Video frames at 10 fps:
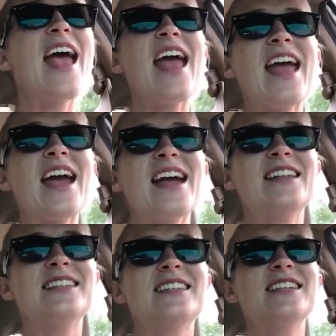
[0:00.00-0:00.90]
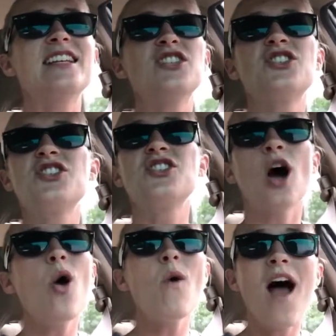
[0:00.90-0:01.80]
and did
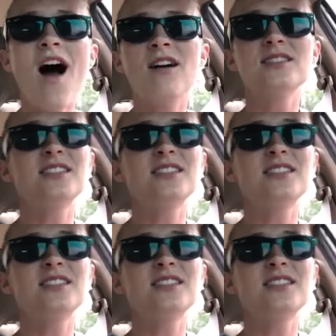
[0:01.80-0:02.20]
so well.